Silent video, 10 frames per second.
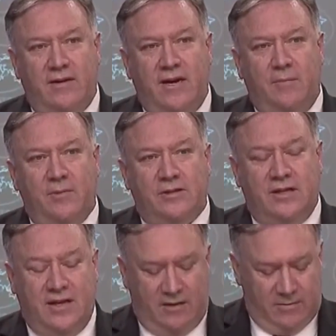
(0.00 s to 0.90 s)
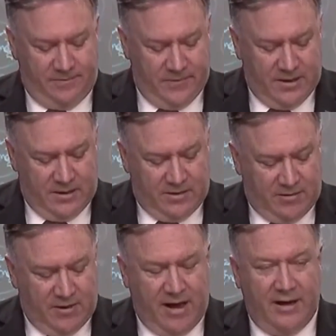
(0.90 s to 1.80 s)
The attempt was to kill
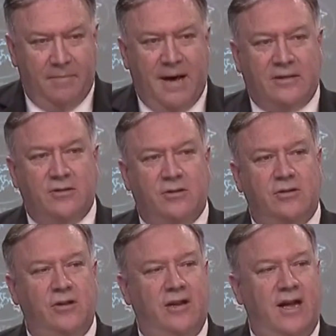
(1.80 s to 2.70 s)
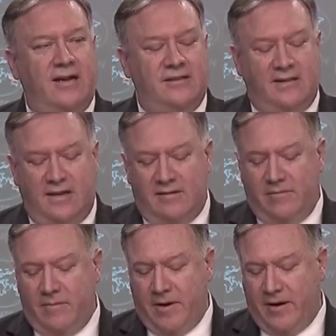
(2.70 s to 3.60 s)
the Saudi ambassador to the United
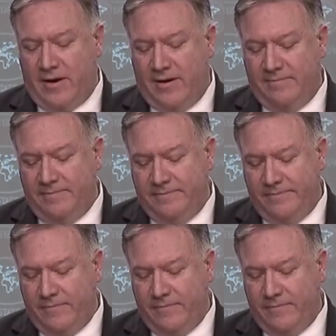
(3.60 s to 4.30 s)
States of America.